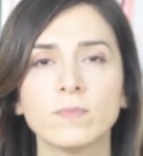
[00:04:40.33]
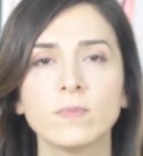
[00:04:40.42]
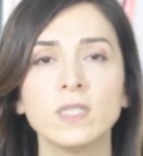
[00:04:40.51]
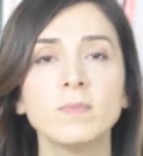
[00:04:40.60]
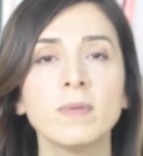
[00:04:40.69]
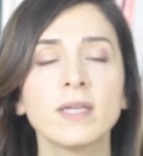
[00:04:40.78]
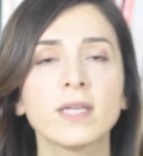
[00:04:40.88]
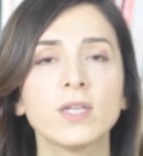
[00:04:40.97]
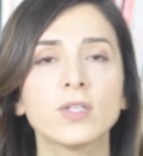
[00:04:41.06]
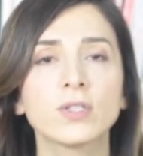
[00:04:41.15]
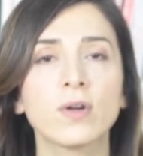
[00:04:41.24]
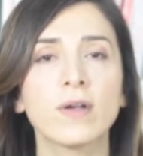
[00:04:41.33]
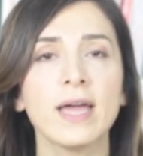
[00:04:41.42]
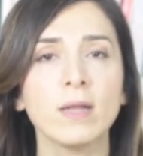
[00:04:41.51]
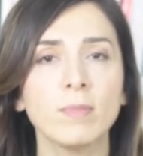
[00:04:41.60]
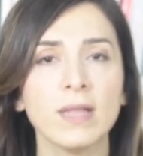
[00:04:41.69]
These medications are
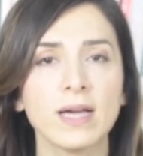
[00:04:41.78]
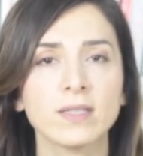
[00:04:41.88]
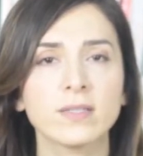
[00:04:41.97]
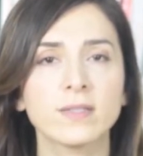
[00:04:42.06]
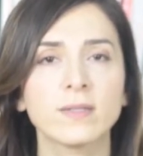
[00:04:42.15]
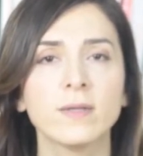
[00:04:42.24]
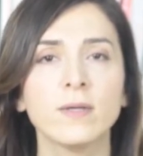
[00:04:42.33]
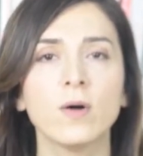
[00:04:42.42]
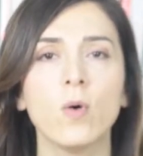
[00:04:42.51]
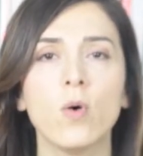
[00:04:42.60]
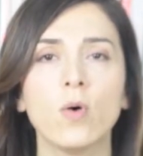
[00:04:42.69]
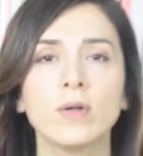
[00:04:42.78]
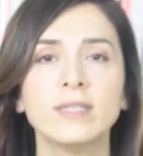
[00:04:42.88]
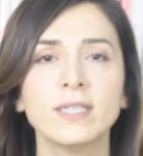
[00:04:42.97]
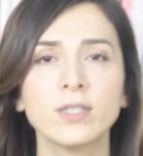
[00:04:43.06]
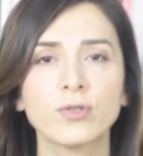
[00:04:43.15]
Enablex, or
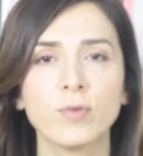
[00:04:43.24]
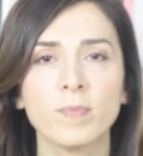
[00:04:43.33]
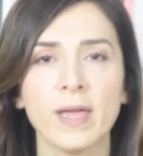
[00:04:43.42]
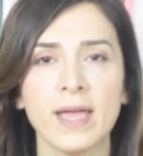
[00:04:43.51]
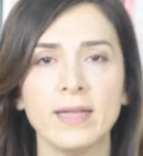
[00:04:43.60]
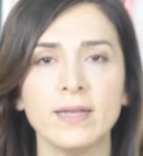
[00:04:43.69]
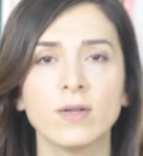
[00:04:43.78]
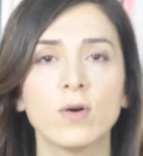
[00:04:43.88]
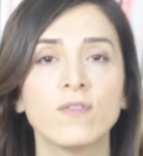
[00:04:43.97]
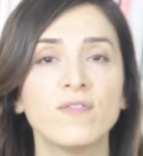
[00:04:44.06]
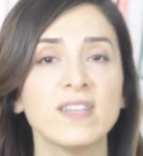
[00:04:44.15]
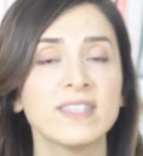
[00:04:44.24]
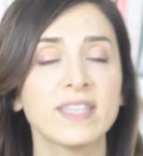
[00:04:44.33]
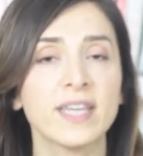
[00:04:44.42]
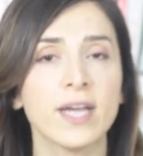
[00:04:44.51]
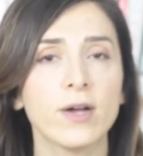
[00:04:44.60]
Ditropan, or
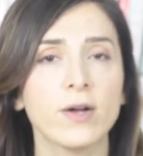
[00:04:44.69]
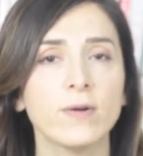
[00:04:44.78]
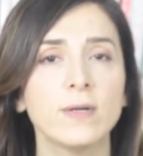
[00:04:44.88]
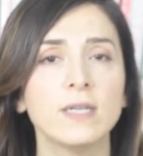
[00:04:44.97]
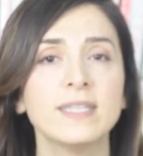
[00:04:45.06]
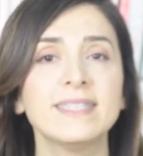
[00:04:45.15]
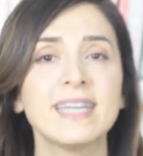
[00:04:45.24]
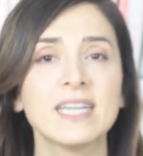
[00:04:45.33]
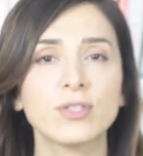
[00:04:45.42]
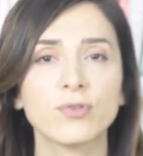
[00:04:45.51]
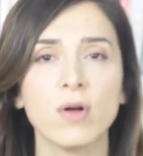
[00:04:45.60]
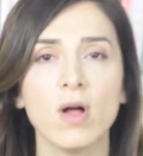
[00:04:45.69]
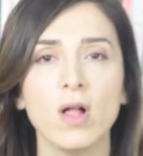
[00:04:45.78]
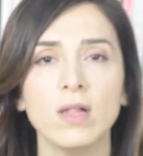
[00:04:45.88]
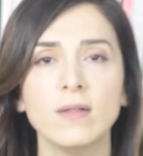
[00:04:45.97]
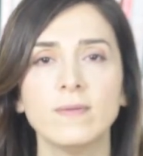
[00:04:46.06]
Vesicare,
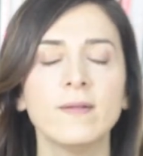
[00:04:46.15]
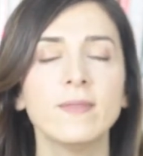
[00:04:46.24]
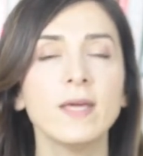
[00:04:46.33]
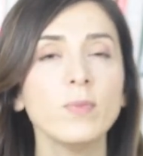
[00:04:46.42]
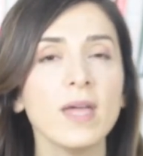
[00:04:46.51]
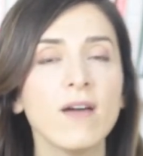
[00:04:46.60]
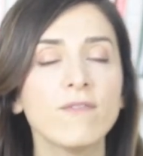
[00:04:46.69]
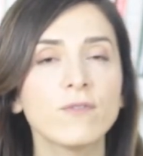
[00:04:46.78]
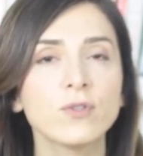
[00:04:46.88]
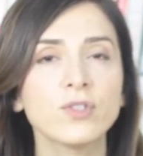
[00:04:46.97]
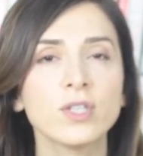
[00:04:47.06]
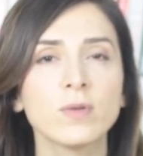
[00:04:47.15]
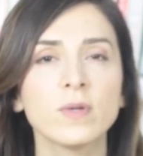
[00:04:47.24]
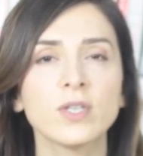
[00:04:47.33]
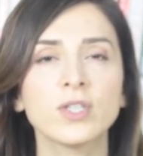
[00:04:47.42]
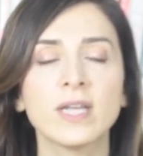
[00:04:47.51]
Detrol. Then we have
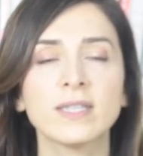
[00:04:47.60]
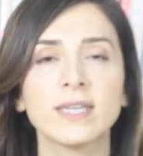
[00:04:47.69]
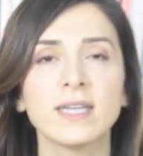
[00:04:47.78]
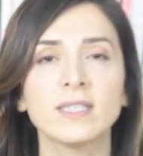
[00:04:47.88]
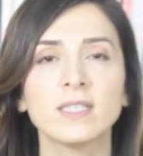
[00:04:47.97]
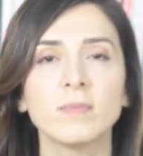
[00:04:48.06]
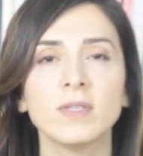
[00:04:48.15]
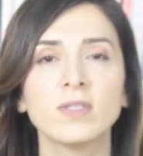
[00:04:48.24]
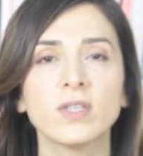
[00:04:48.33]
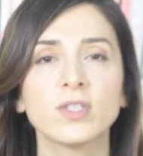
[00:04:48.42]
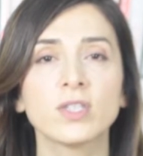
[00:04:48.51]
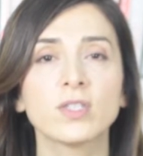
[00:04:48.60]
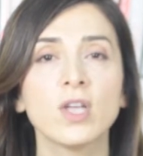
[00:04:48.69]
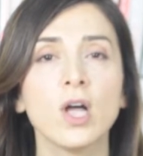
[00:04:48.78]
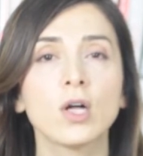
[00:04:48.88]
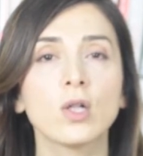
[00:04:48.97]
first-generation antihistamines such as
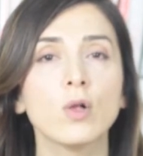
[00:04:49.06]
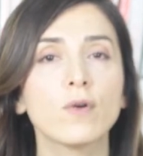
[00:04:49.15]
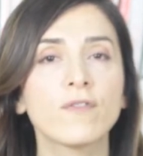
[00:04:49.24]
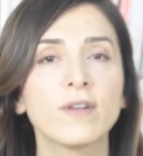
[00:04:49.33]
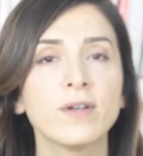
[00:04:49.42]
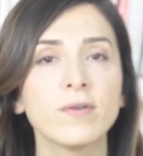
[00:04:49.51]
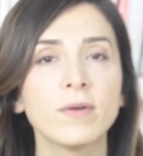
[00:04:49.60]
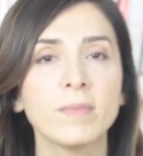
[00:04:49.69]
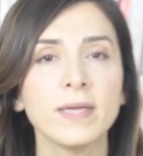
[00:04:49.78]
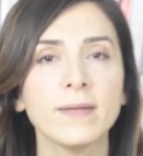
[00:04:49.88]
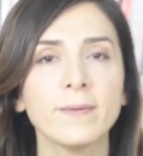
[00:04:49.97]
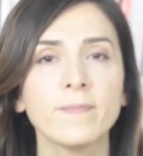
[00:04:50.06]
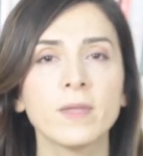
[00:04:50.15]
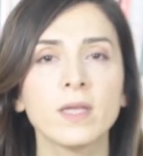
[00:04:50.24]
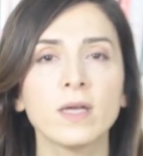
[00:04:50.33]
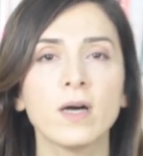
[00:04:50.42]
chlorpheniramine,
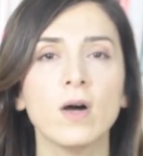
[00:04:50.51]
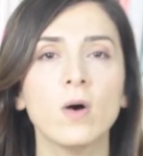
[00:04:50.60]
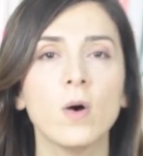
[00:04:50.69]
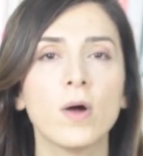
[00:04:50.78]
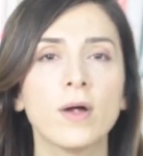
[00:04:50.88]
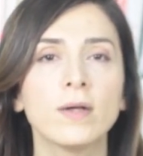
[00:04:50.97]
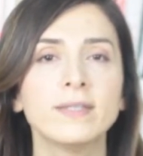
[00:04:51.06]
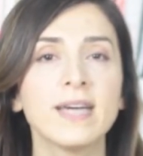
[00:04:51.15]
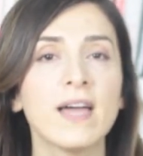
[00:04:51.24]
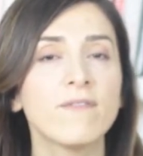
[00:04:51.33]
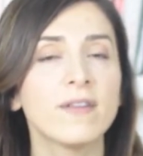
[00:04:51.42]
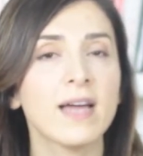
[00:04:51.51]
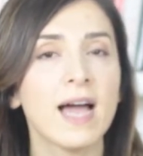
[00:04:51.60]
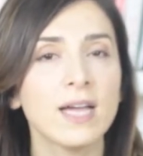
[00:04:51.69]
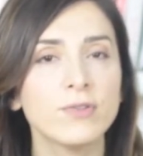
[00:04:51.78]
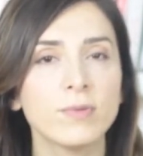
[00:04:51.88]
or
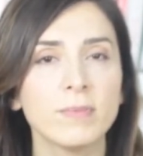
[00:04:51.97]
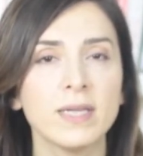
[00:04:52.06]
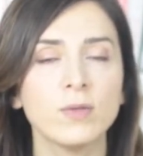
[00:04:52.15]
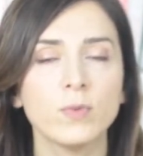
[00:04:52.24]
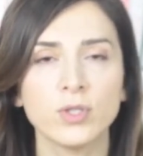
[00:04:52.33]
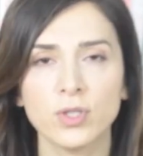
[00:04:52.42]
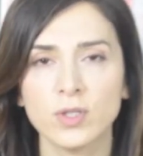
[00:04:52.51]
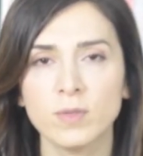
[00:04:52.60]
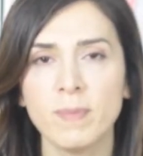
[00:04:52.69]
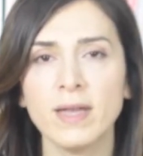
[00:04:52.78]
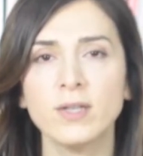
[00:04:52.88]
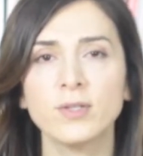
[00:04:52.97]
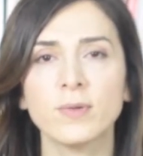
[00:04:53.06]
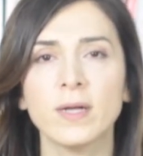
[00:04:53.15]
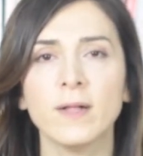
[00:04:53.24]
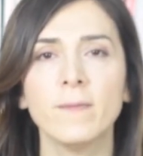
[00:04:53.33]
diphenhydramine, which is
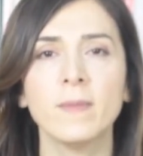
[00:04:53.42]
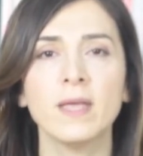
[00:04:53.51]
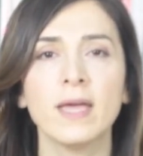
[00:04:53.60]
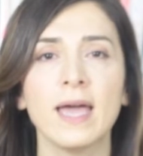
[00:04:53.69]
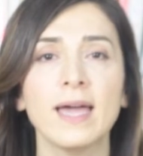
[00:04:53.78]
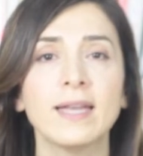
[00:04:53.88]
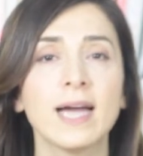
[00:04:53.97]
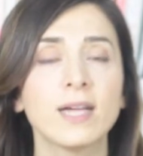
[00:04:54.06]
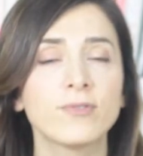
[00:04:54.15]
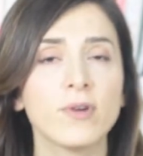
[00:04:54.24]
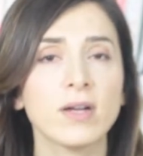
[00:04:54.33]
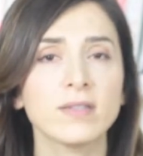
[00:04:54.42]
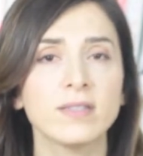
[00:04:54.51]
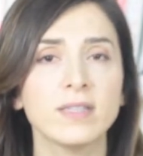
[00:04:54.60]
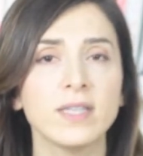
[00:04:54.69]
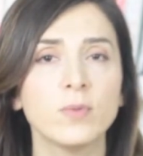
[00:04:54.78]
Benadryl, and
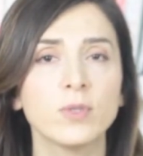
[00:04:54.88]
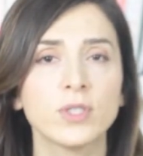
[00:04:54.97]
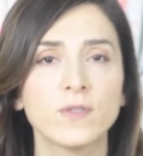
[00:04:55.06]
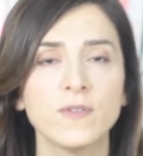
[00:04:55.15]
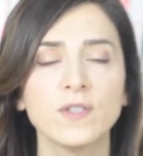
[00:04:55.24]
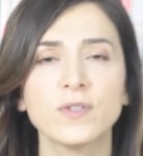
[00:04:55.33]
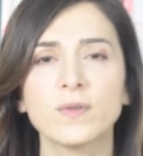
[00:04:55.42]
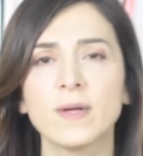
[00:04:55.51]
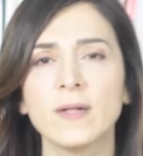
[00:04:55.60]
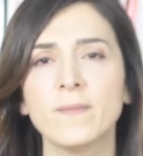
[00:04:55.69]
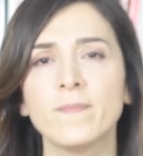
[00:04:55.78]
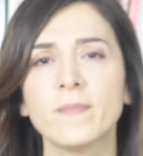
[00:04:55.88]
hydroxyzine, which is Vistaril.